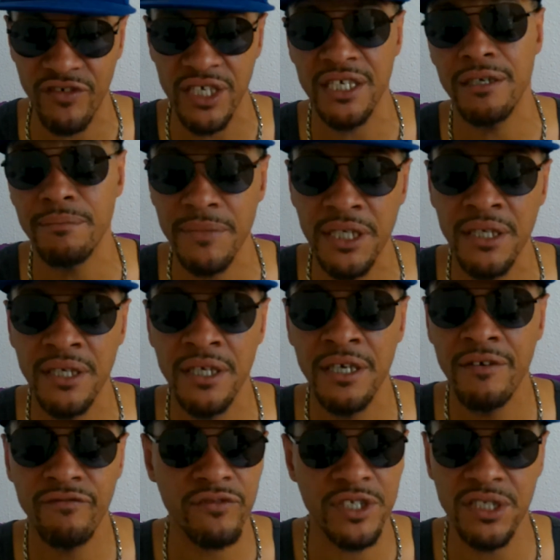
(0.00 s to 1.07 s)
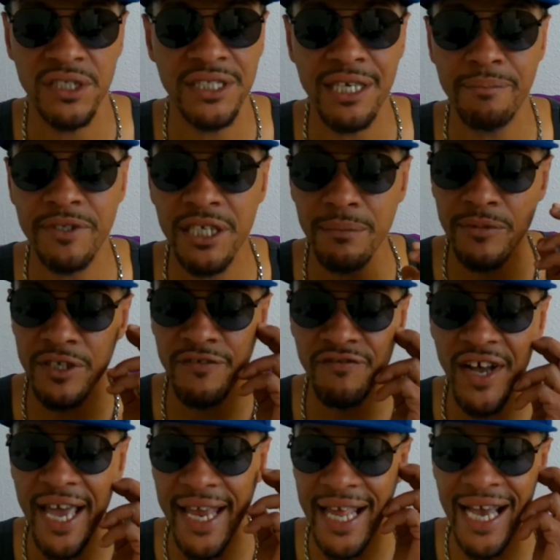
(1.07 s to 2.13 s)
for him till September to
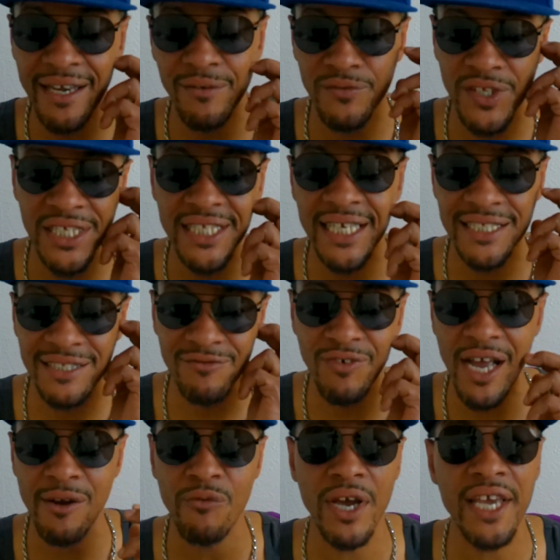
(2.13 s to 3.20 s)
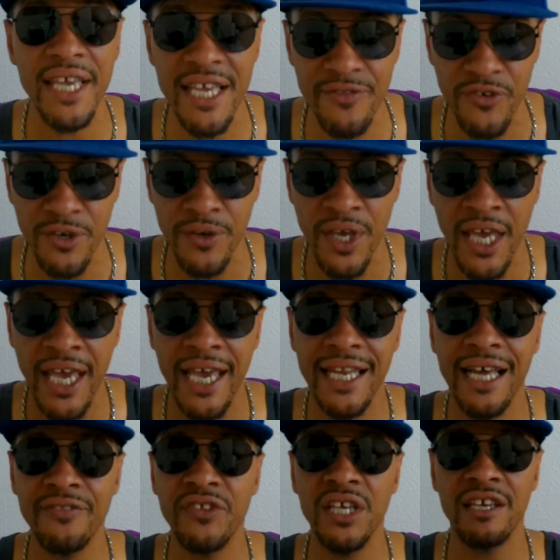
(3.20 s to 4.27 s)
fight. I don't think that's the right way either.
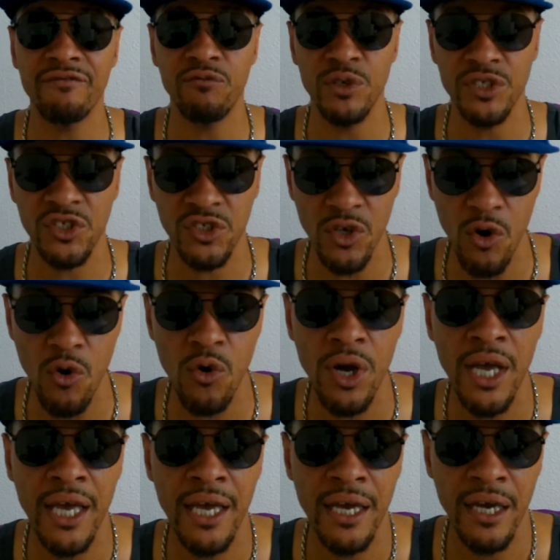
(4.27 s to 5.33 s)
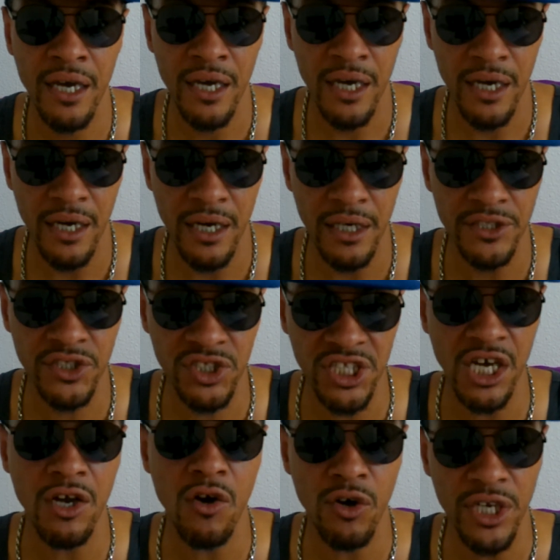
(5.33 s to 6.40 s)
And I think if we're so
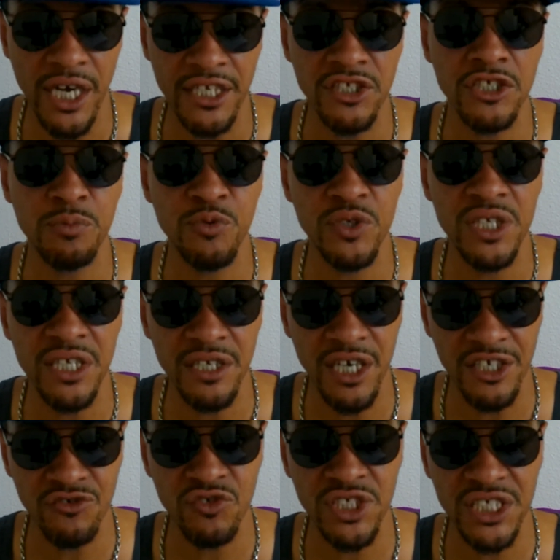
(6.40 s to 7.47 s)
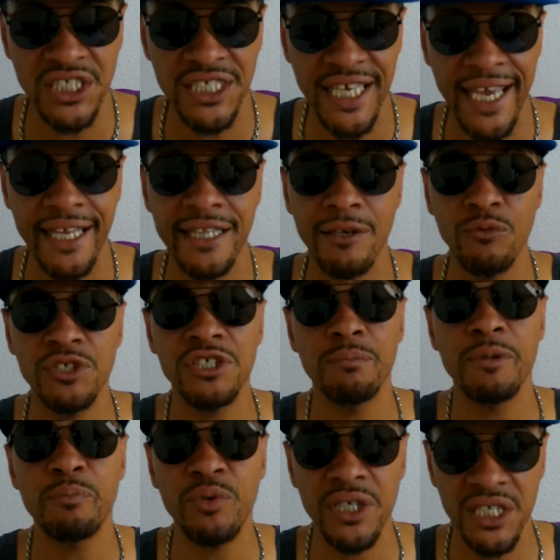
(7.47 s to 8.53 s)
stuck on undisputed at 168, then we
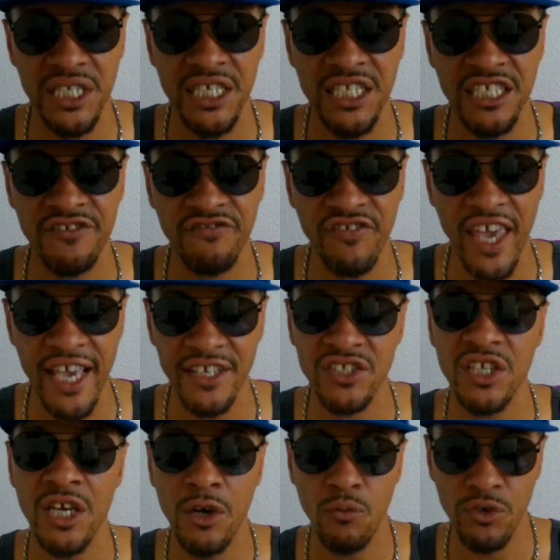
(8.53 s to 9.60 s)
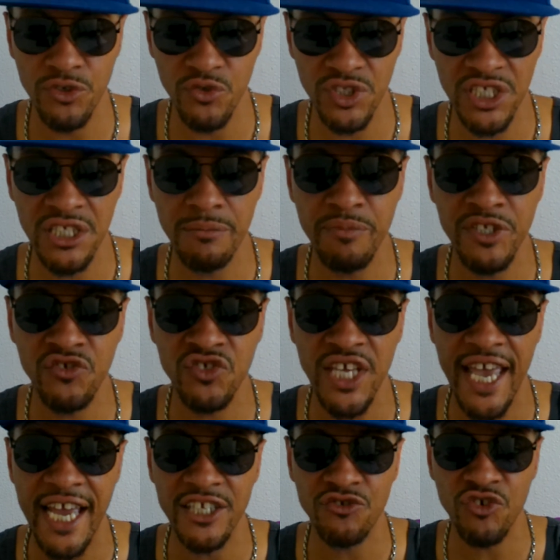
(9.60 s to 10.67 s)
should be putting him in his face when you see Demetrius
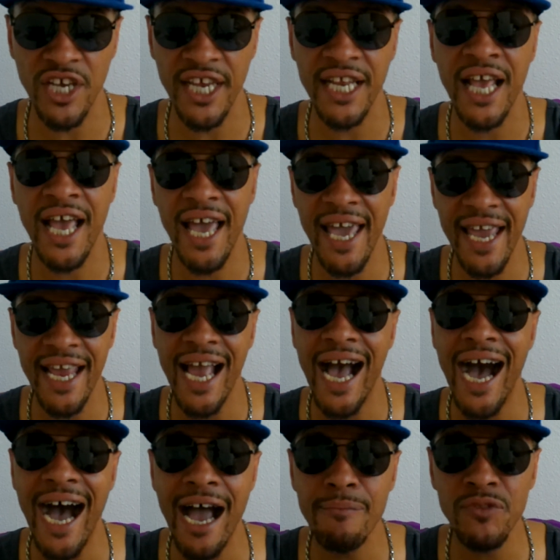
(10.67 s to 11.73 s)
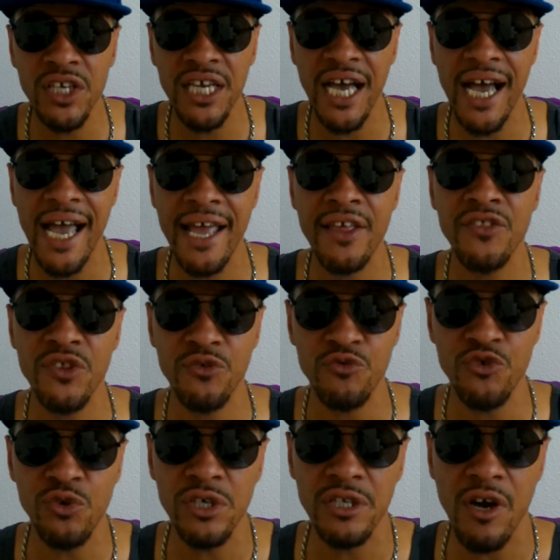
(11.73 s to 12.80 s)
Andrade. Hey, I'm the guy.
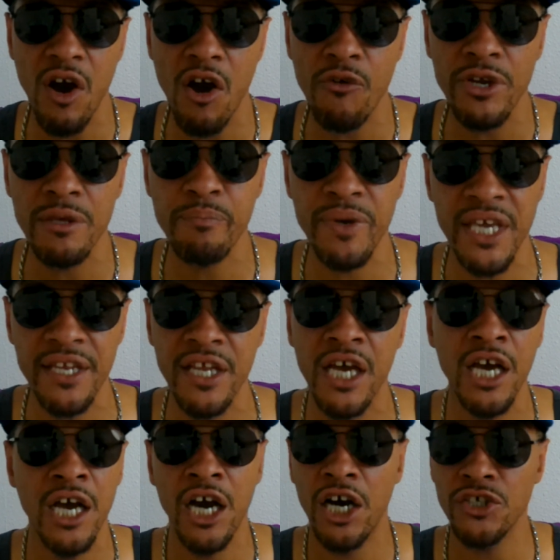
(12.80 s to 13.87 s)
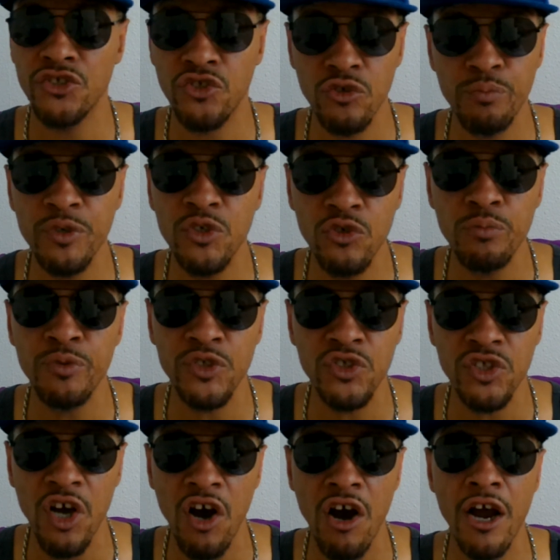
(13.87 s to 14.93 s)
You could have already been a super-duper
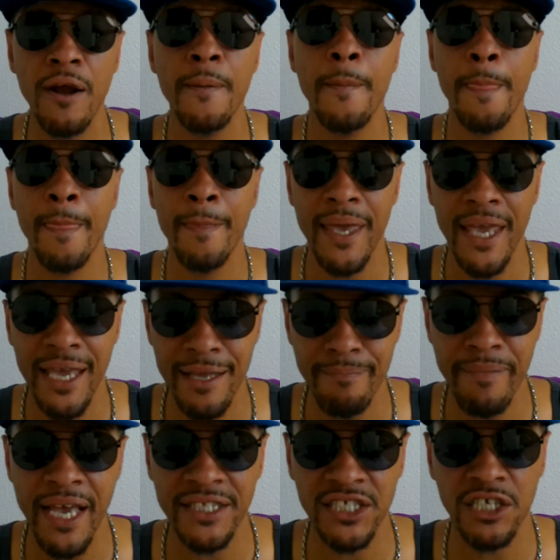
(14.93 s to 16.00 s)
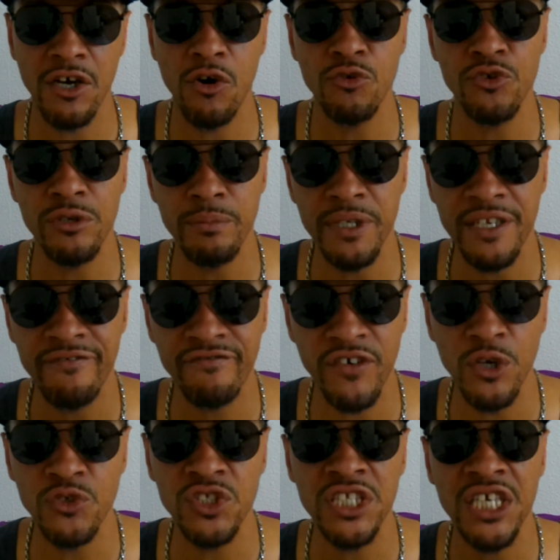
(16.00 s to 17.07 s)
star in Mexico. You'd have been the
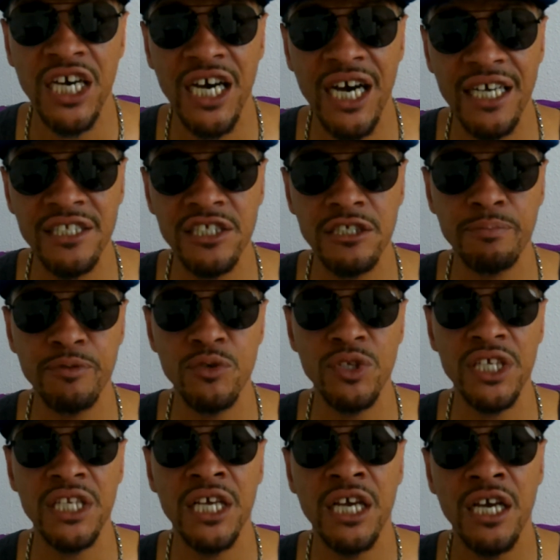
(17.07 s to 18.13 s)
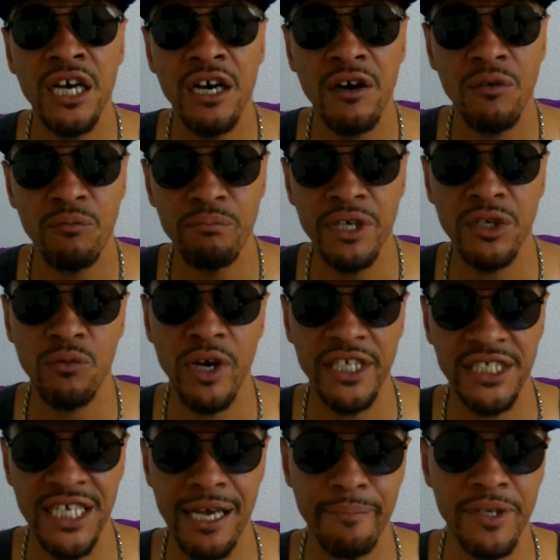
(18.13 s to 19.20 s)
first undisputed
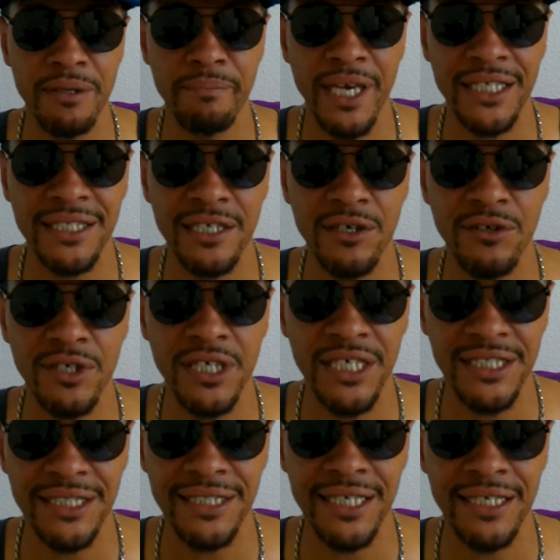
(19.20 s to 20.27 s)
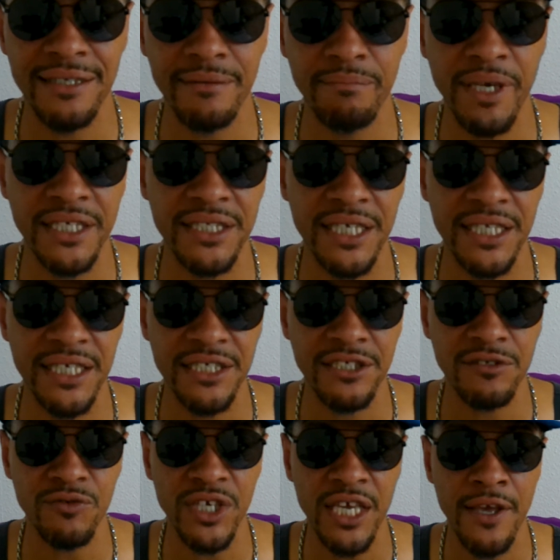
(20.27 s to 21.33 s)
middleweight champion in Mexico Mexican
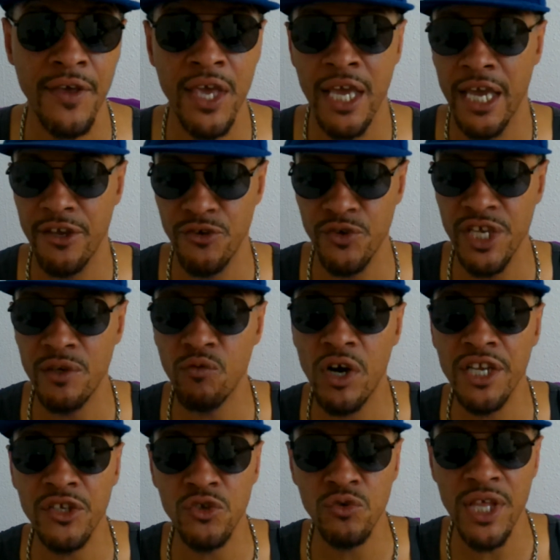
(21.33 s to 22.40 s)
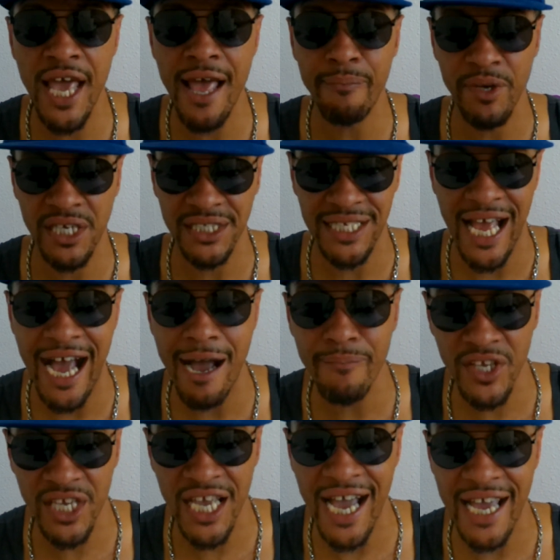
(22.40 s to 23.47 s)
history. And you didn't want to do that because
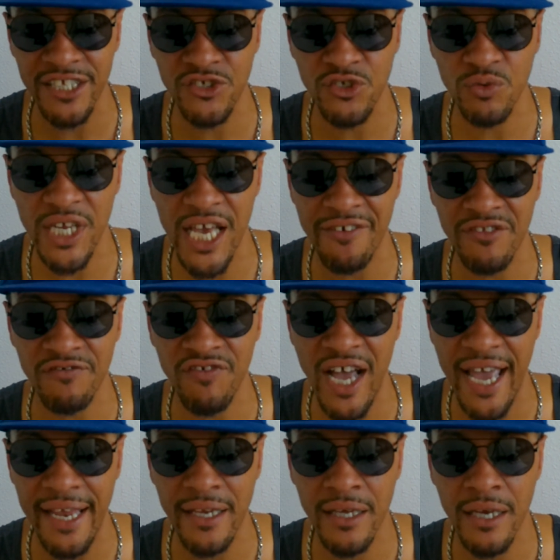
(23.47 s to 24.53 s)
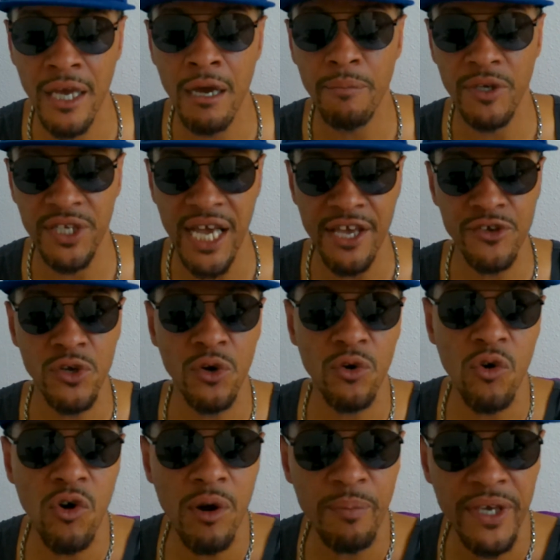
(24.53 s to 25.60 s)
I'm the guy that you would have to fight. But now you're going
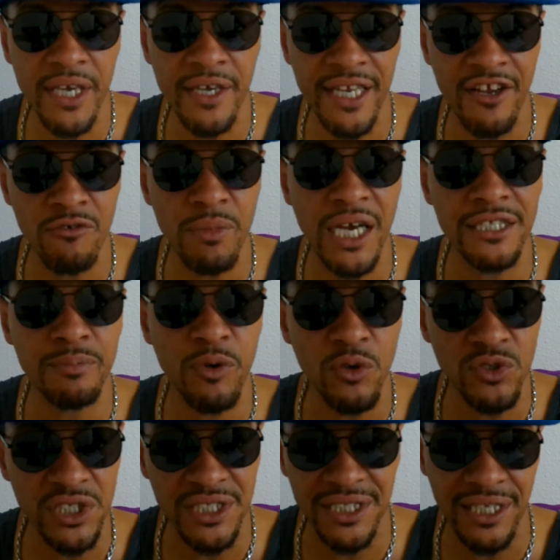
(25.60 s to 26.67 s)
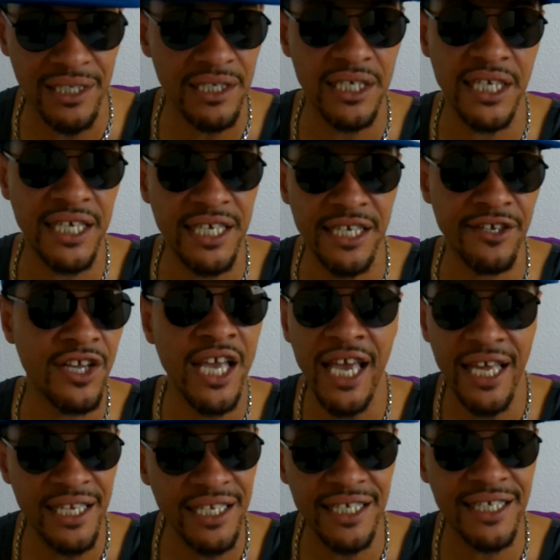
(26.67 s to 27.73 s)
to go up here and everybody's supposed to look at here
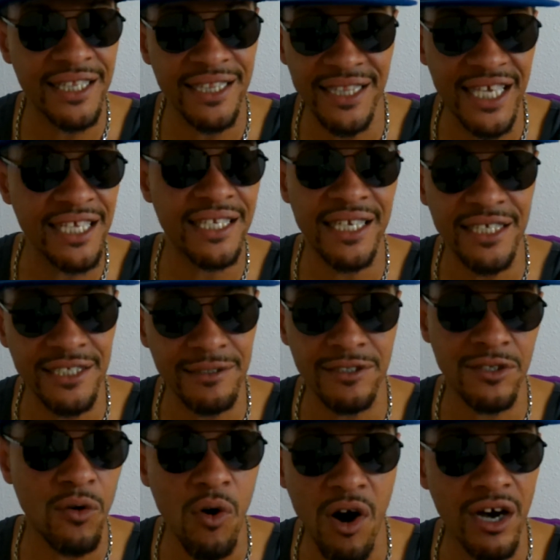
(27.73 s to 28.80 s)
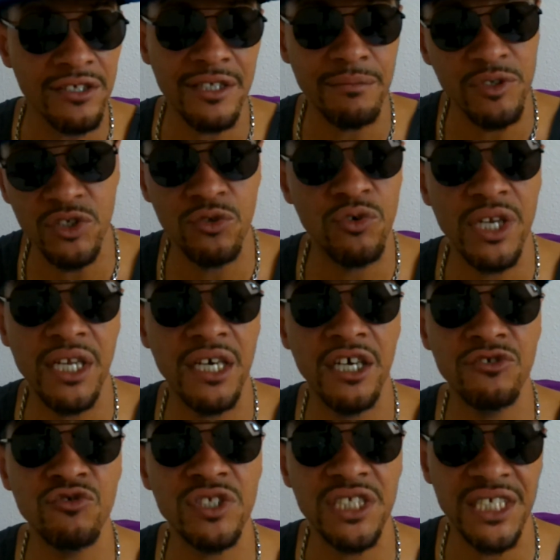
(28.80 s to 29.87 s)
and think that it's so awesome to do it at
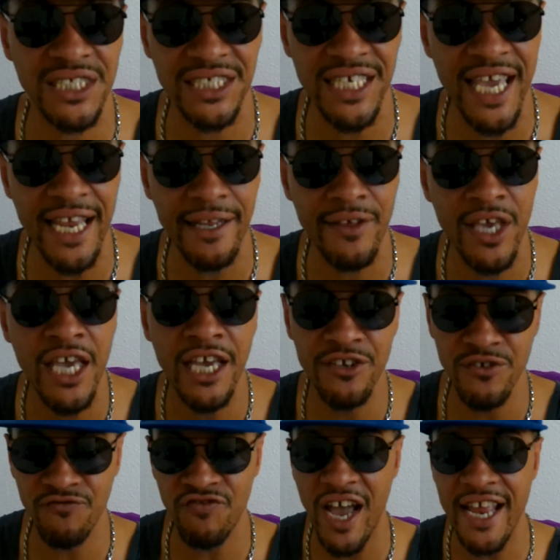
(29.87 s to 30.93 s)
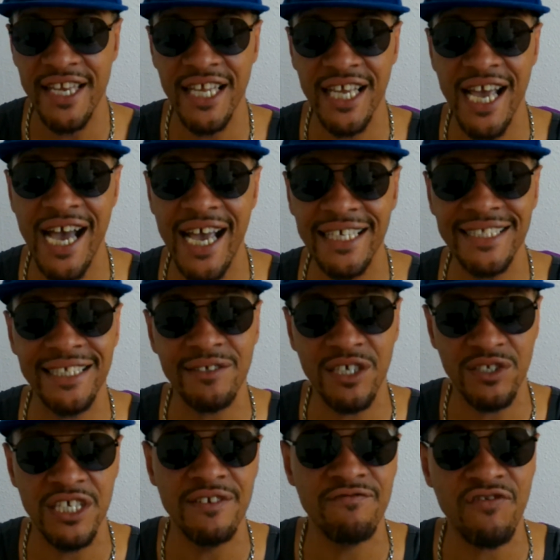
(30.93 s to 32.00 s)
168. And you're fighting the guys that
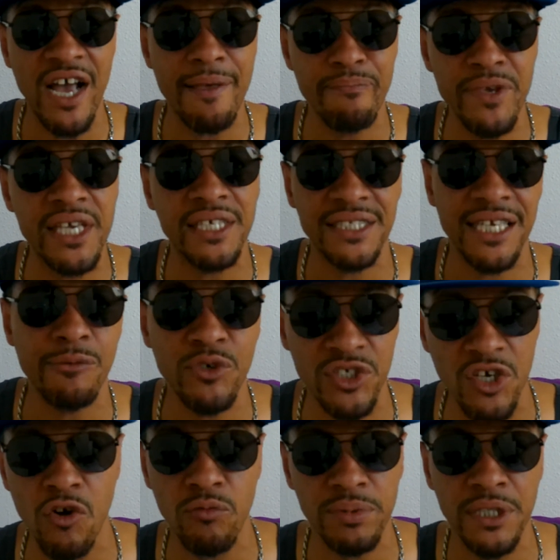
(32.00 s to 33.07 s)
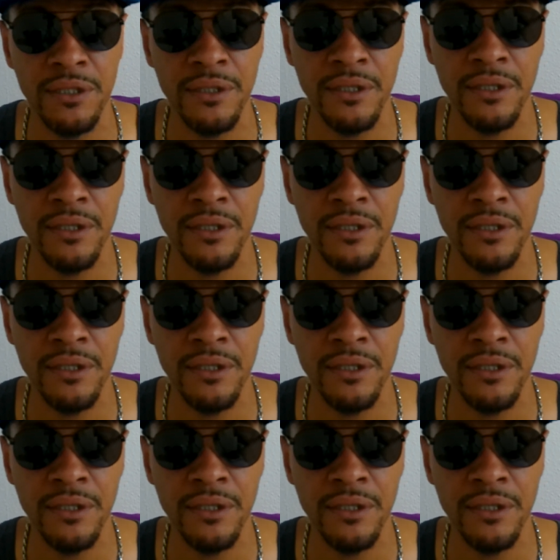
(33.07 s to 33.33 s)
didn't fight me because they were doped.